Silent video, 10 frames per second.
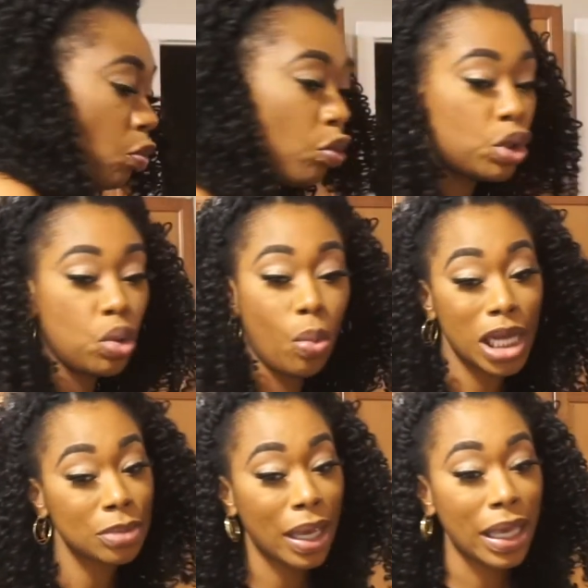going to
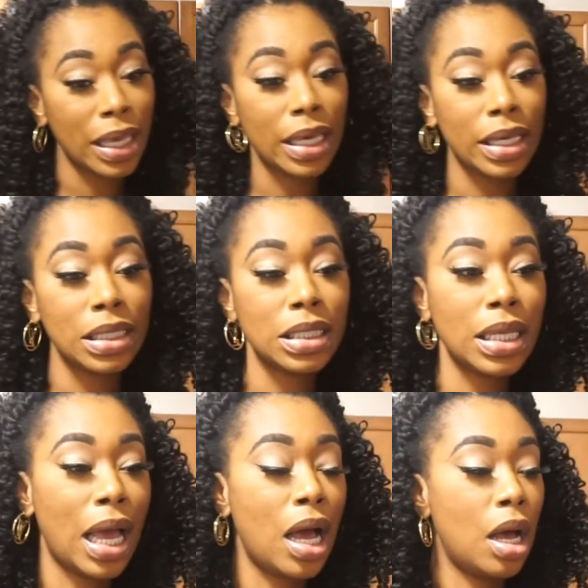wash my
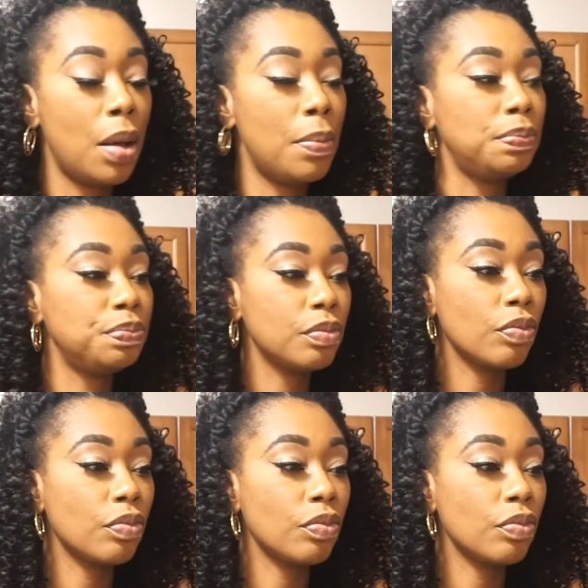hands um,